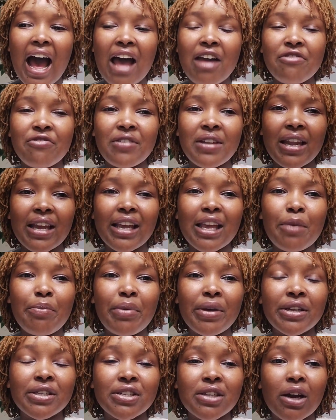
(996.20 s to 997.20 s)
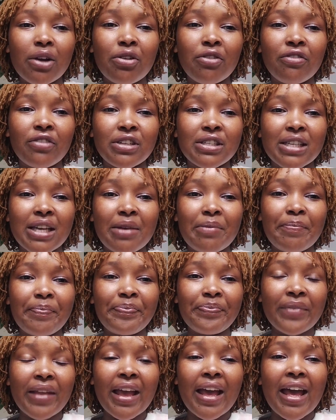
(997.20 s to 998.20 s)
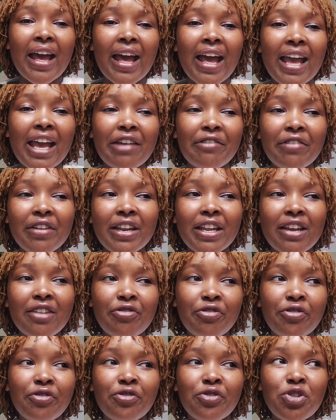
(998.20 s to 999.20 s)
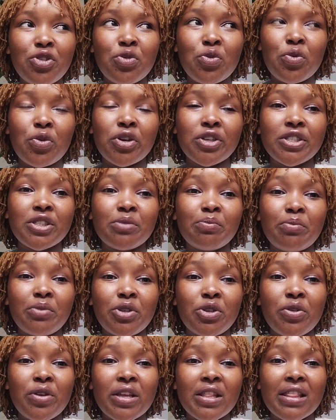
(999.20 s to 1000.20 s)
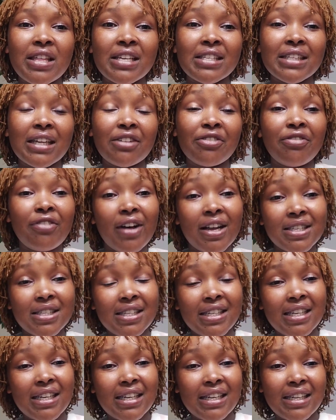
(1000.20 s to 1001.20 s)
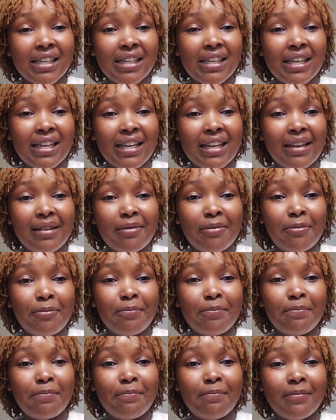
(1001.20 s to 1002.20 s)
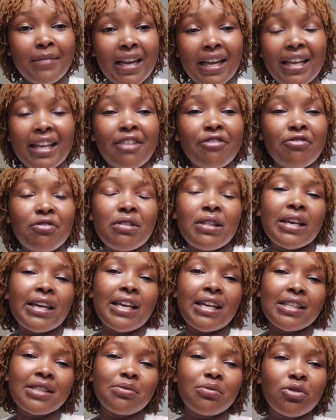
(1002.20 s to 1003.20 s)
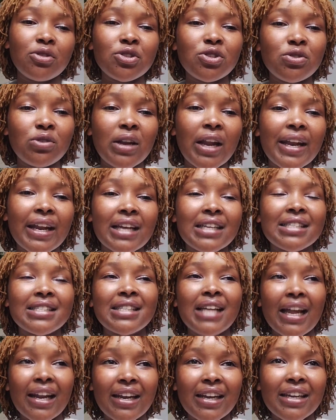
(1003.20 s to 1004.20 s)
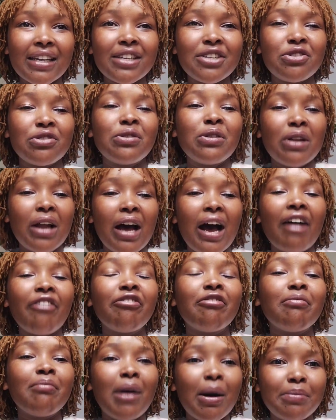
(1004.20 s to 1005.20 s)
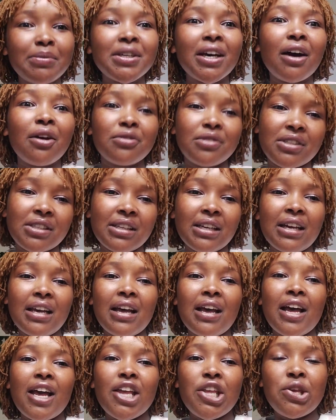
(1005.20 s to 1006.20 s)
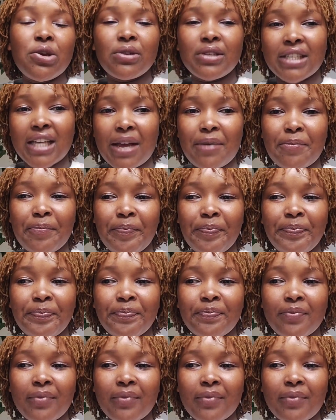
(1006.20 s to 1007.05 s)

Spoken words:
I feel like keeping track of your time, even if you won't be doing things at first, it'll like give you the guilt, because you'll understand, you'll have mapped out your time